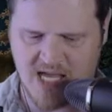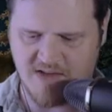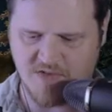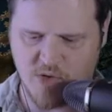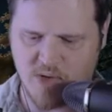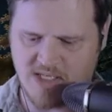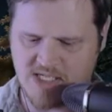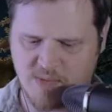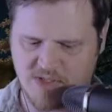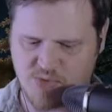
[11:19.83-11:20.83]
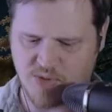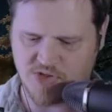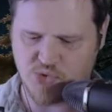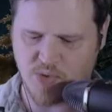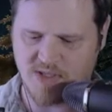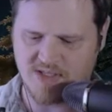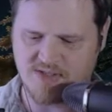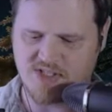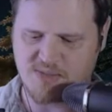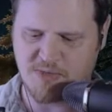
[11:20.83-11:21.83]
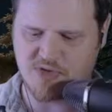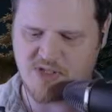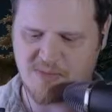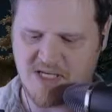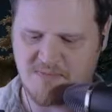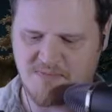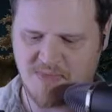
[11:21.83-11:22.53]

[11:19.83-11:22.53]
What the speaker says: I have no idea what sort of droid this is supposed to be.